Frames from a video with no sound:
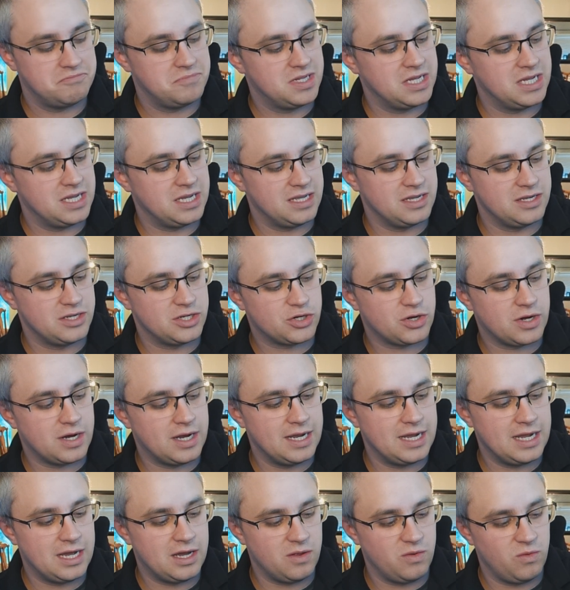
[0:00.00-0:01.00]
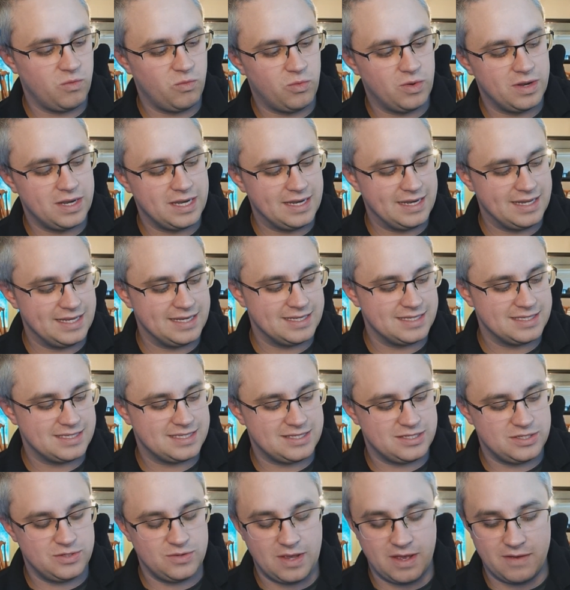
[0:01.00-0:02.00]
you can try out what it
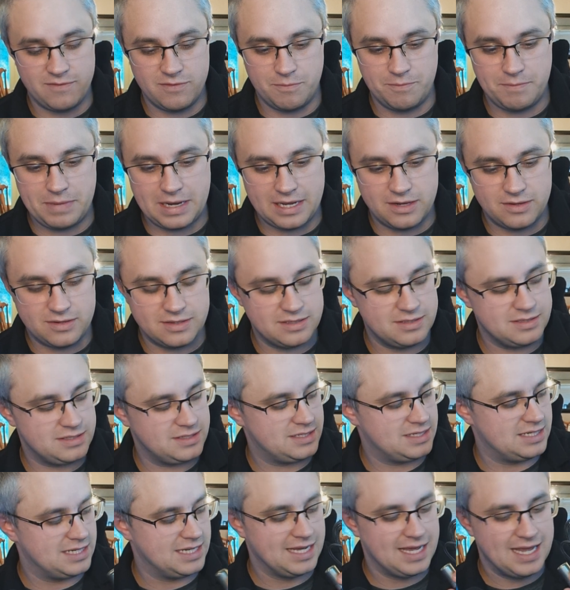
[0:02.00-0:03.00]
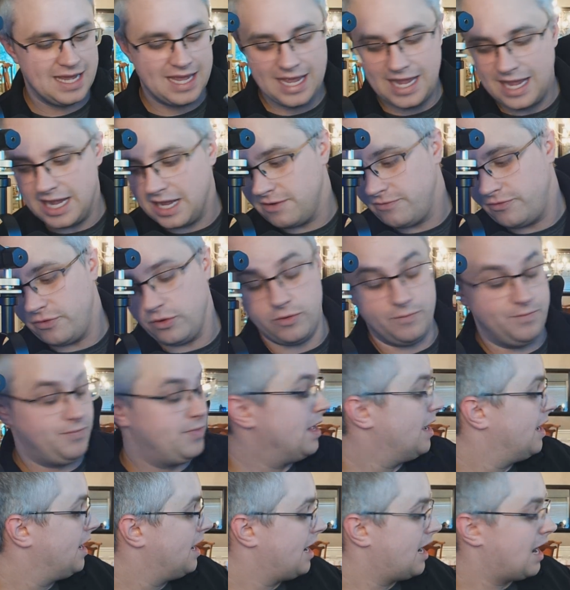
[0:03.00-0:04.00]
is to have a balanced headphone.
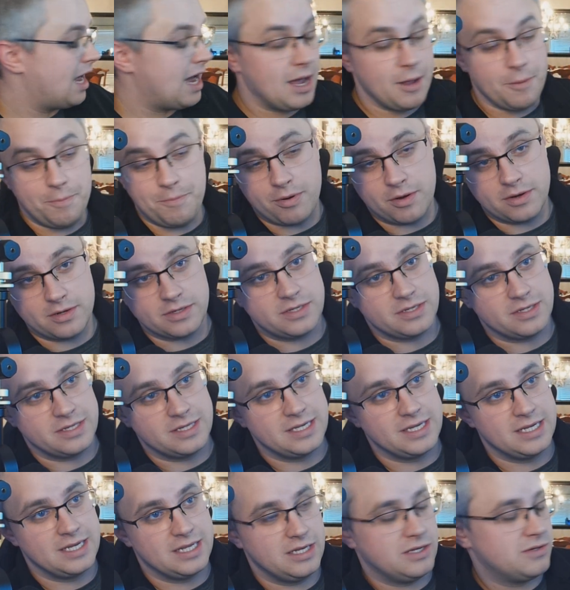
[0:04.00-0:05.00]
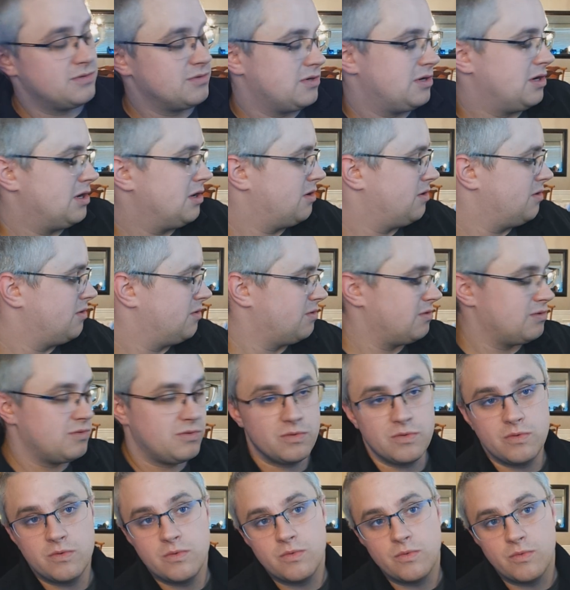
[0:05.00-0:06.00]
I personally don't know
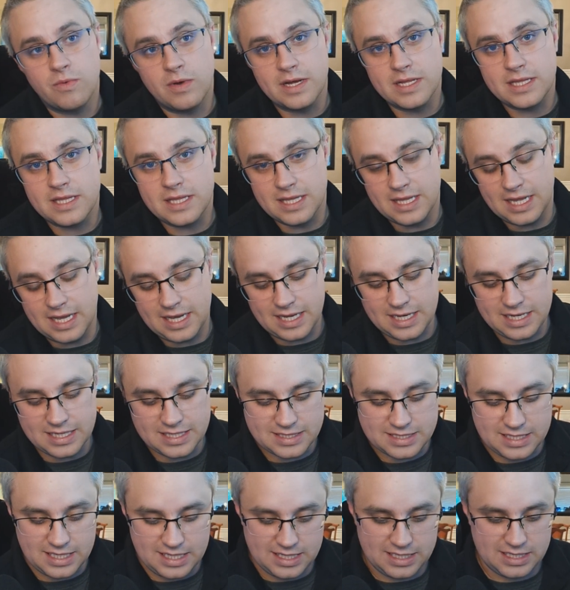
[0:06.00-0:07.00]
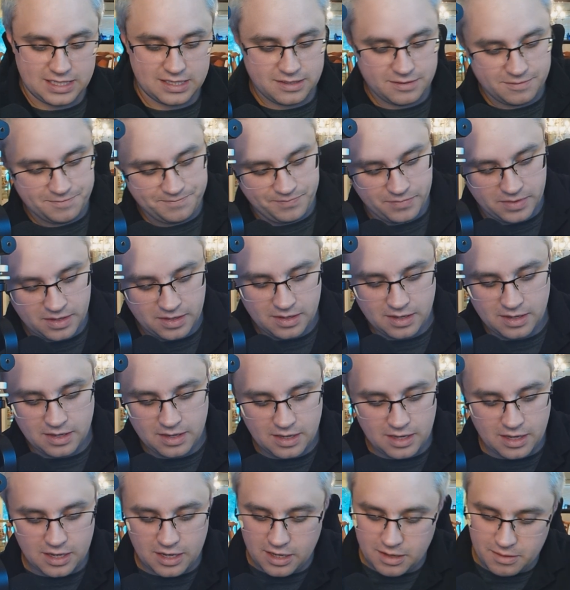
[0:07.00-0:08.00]
what that is like,
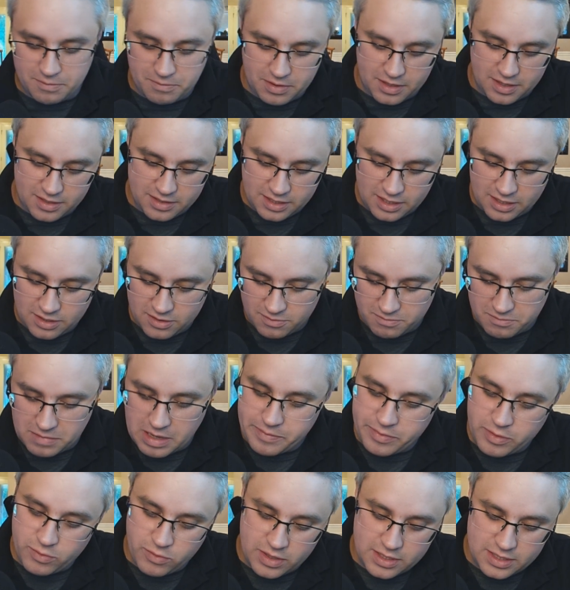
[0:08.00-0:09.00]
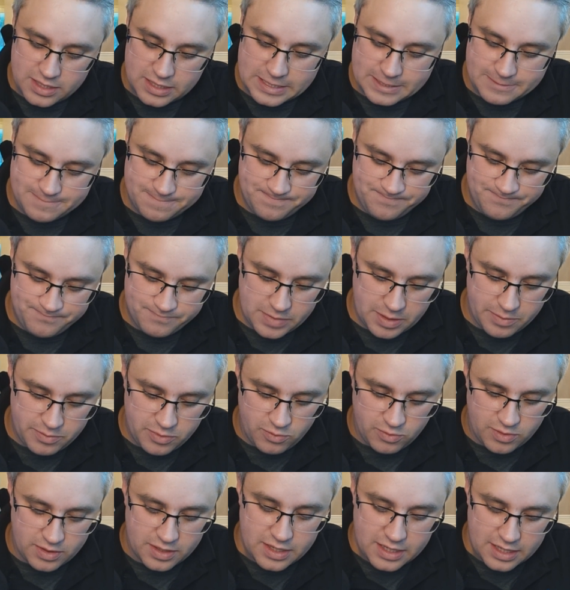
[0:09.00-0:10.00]
but maybe one day
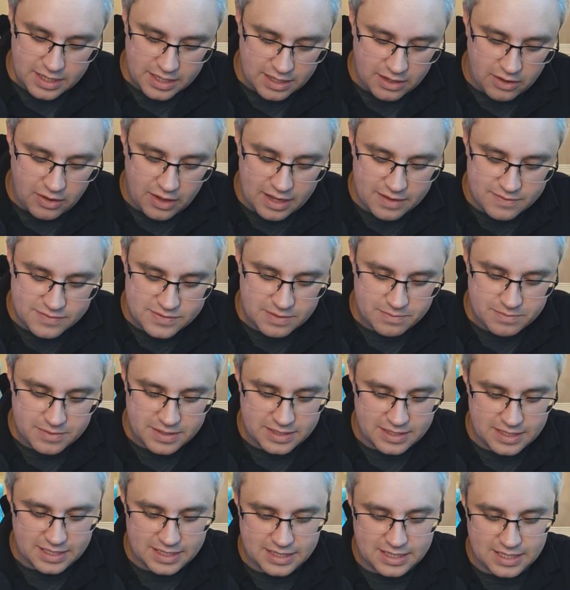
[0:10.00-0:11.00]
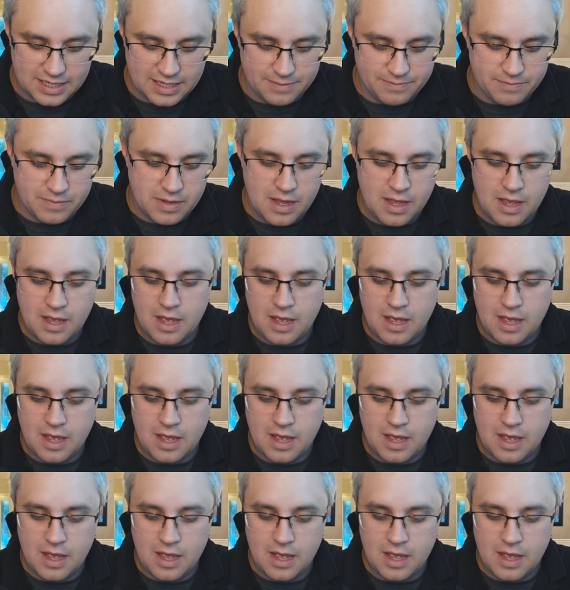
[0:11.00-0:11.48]
I'll have something like that.